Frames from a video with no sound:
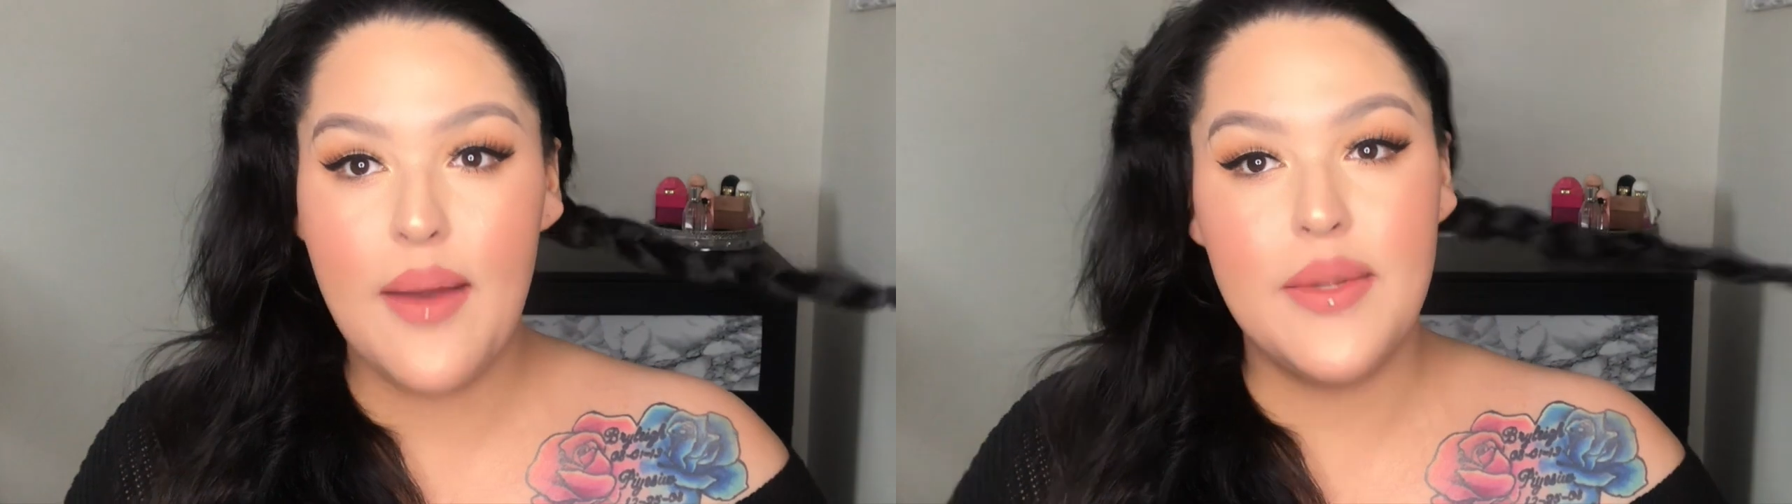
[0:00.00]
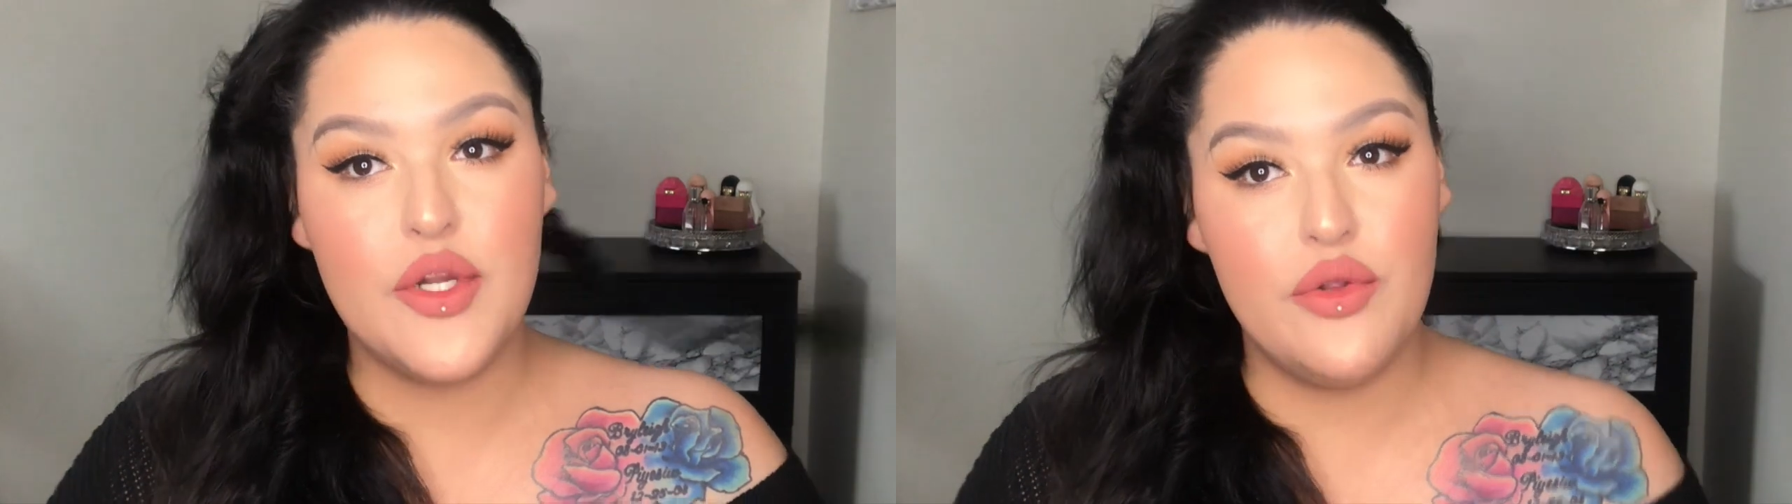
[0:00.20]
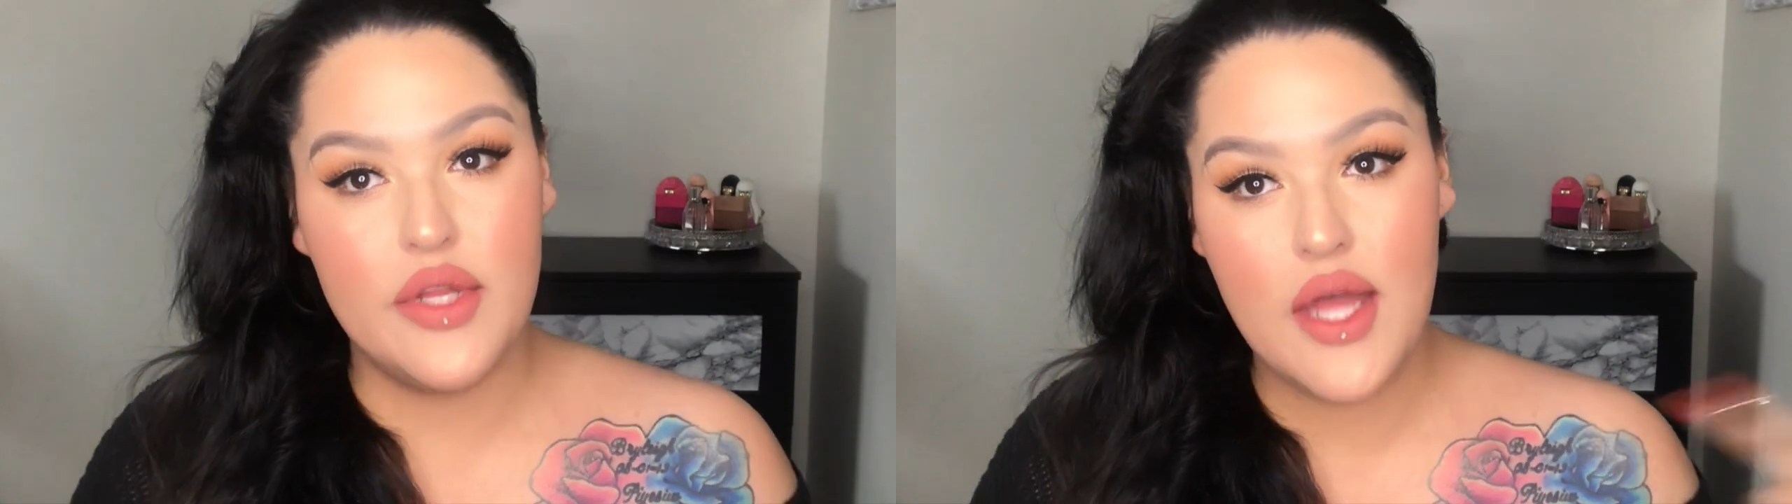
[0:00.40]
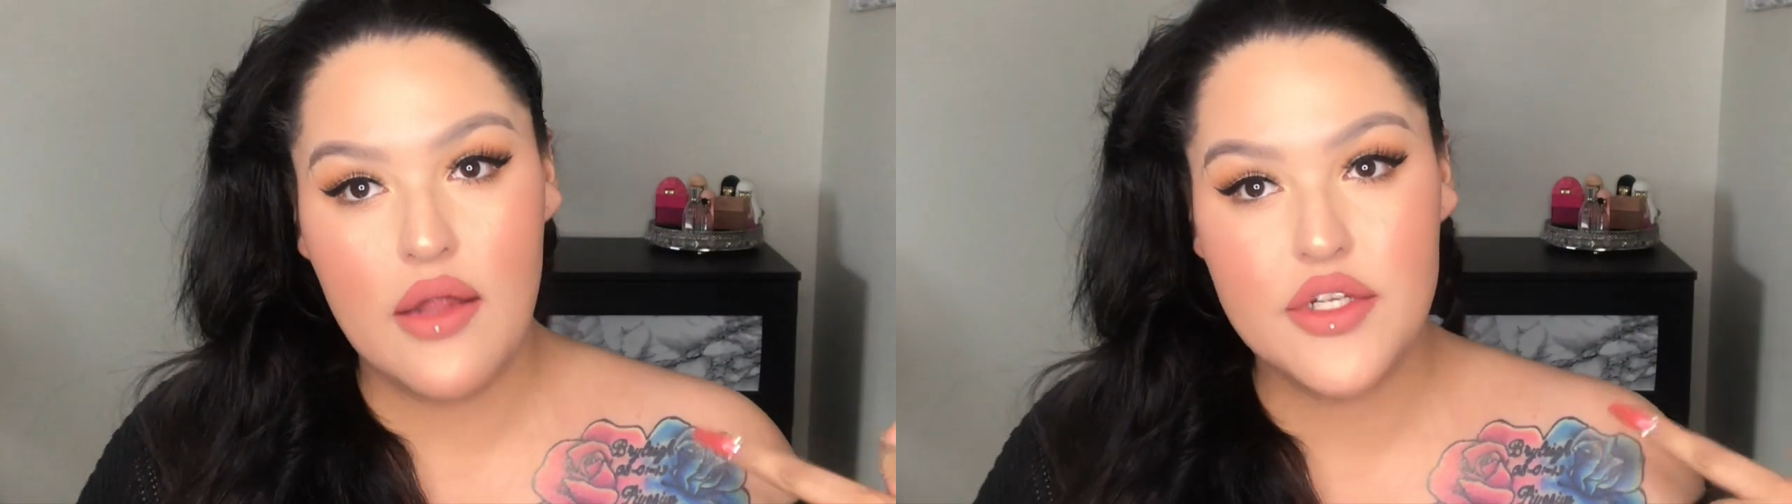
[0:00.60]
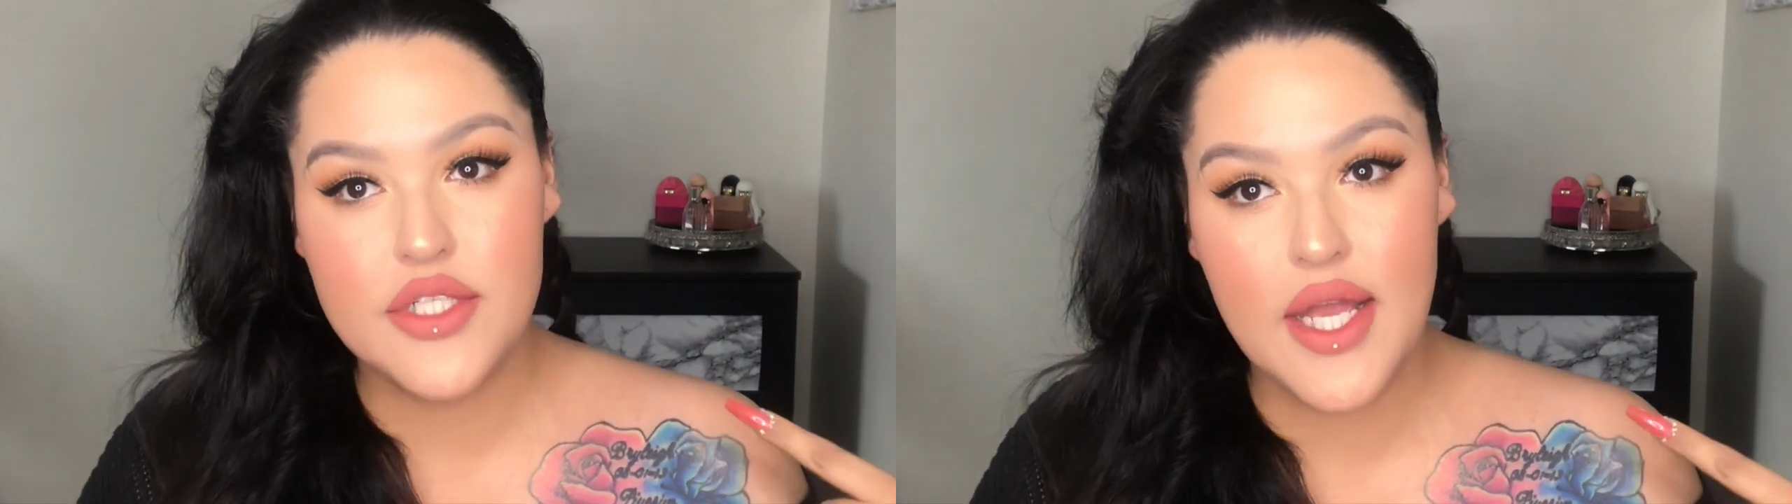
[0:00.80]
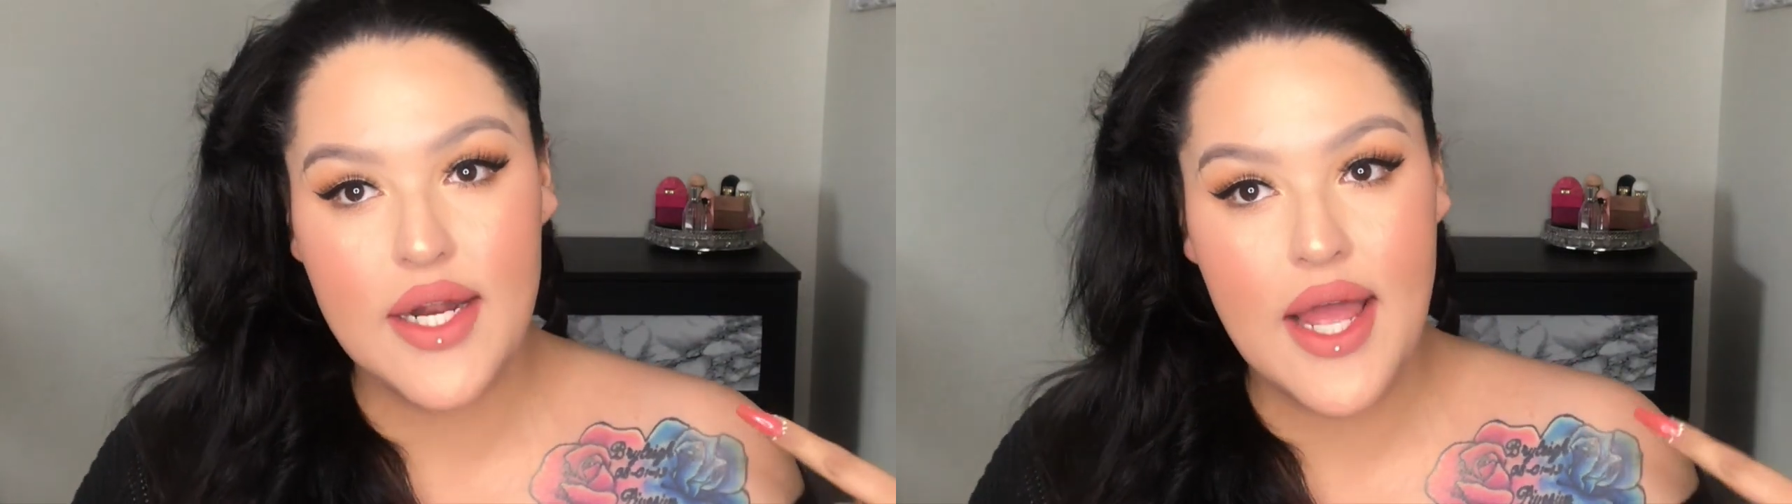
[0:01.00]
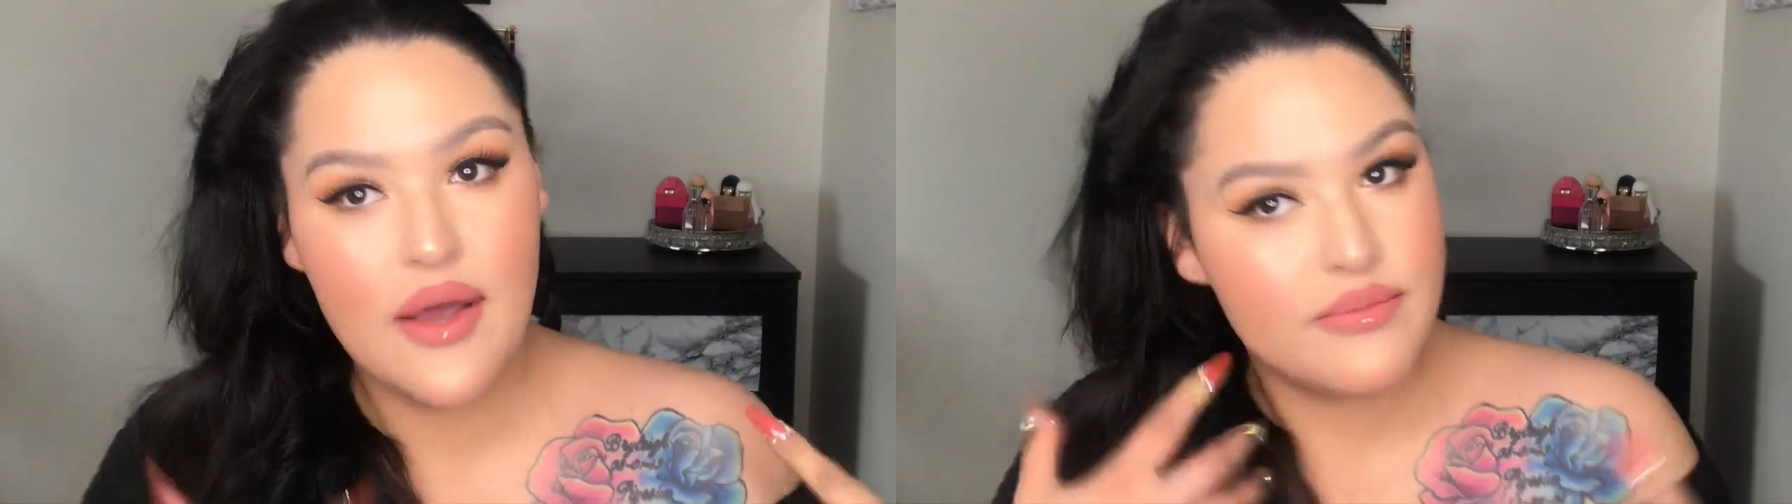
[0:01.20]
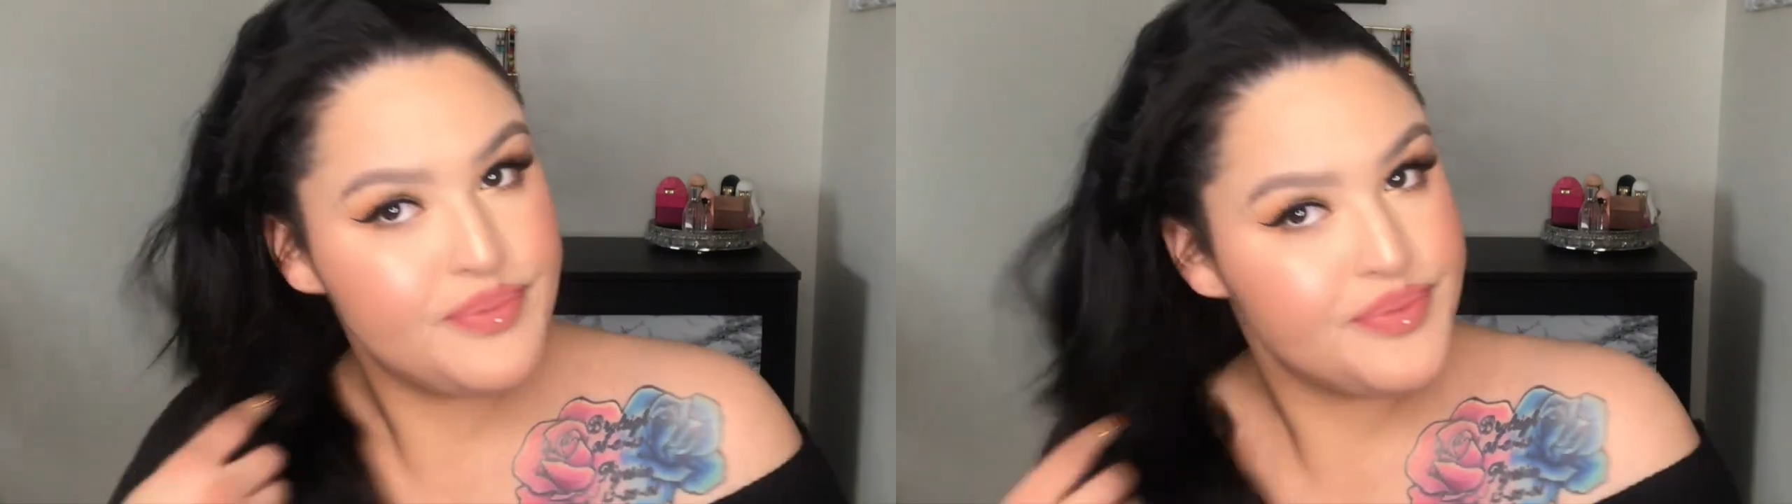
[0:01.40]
I'm going to do the other side now.